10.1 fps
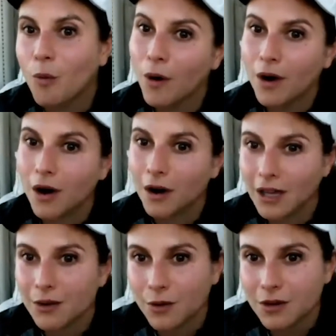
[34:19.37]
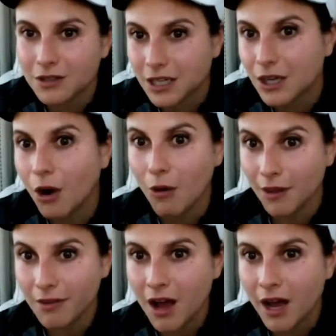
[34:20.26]
work in order to go
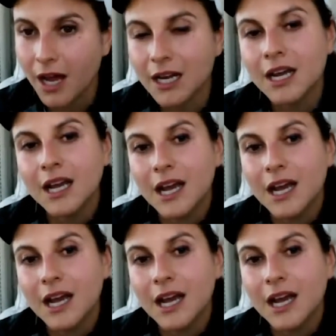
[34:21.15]
online.